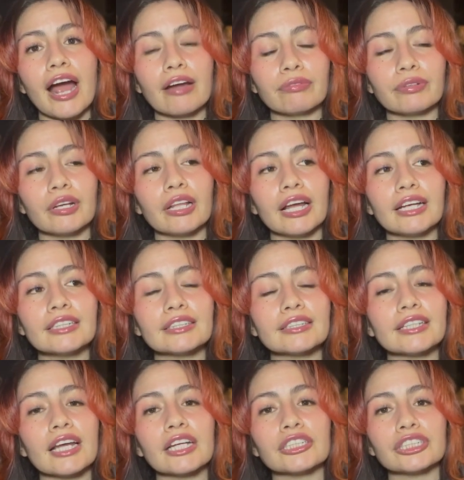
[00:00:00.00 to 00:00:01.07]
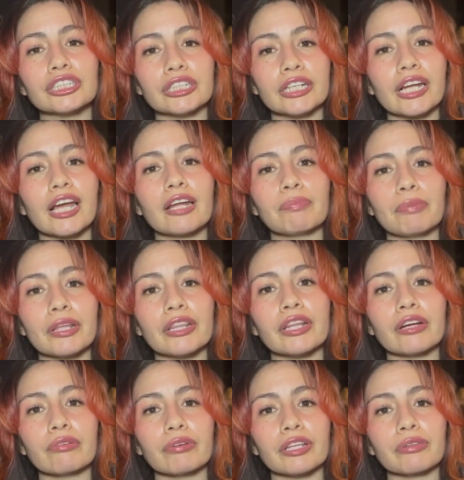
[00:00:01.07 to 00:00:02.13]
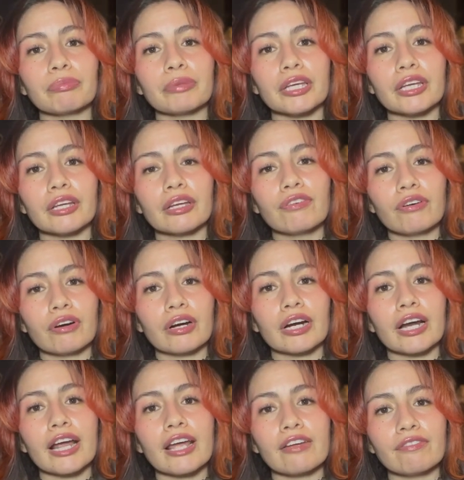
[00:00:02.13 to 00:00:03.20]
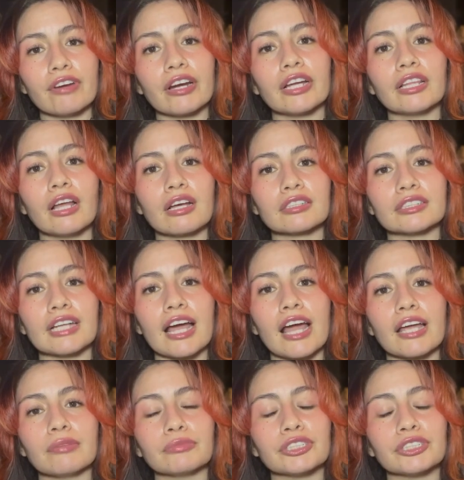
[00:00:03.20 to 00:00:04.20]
I realized that she had been there with me for a very long time.